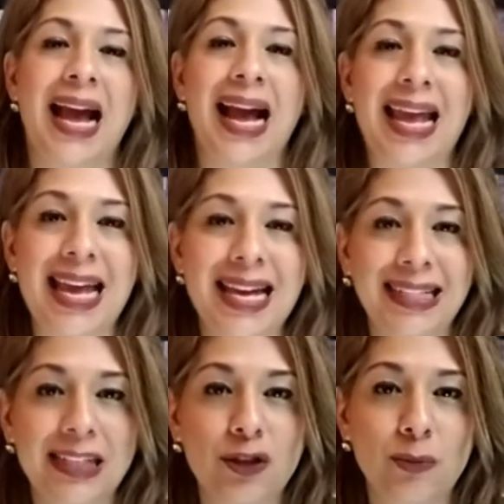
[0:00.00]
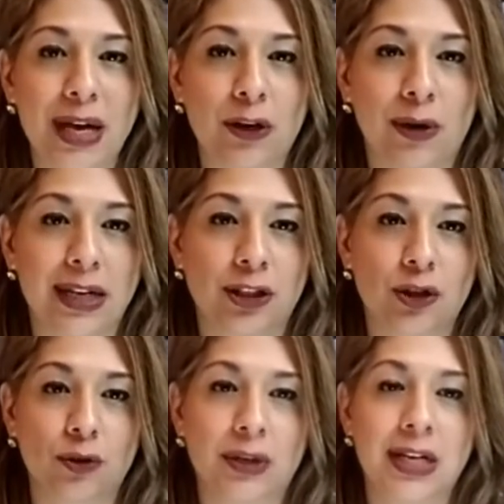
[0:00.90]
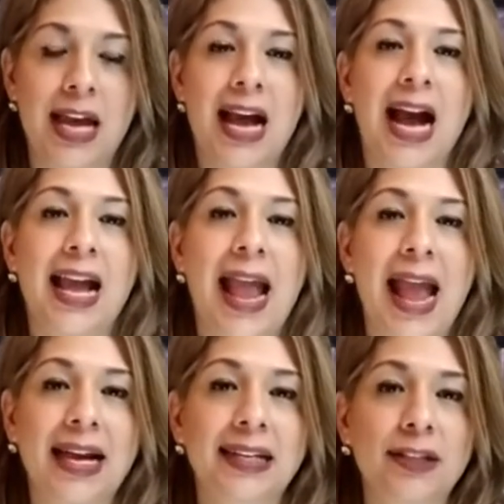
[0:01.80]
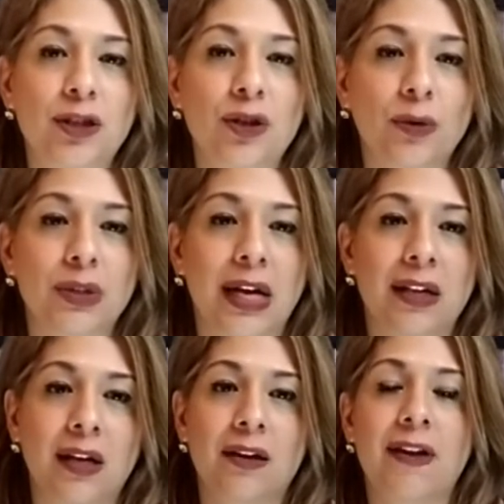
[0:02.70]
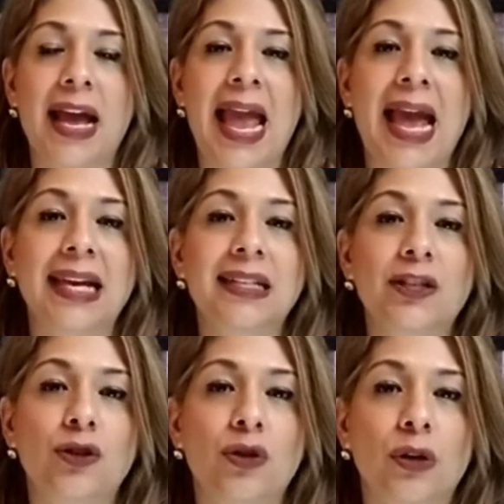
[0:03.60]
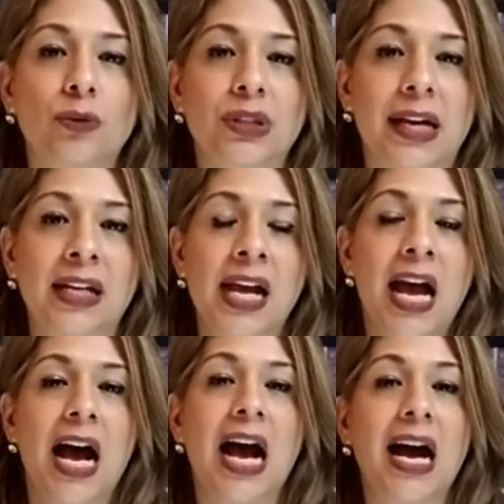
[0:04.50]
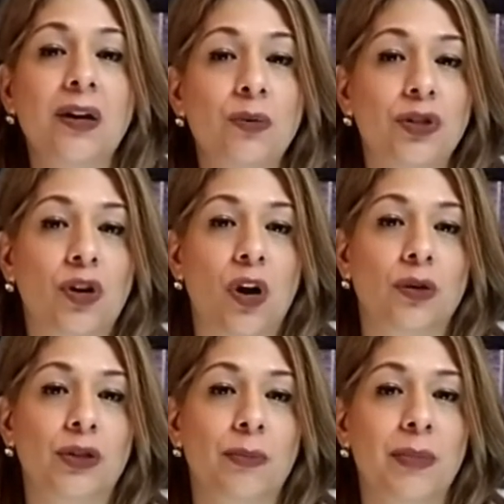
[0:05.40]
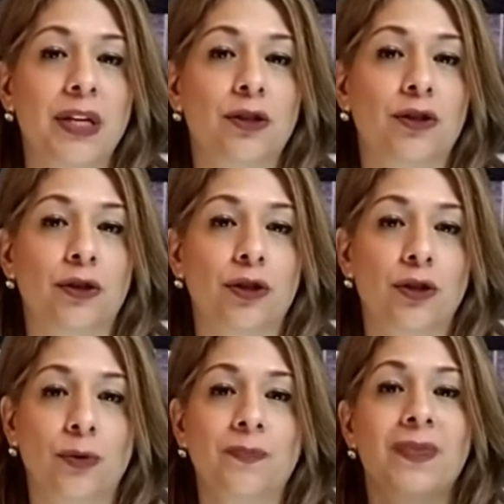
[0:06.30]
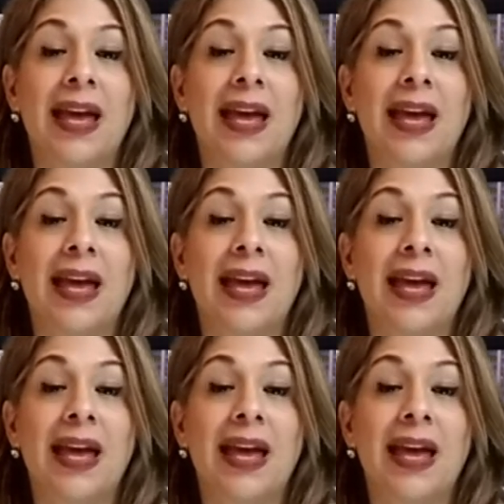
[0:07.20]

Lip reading: I hand it to my grandchildren, I hand it to those I love, I hand it to those that I was called to minister to,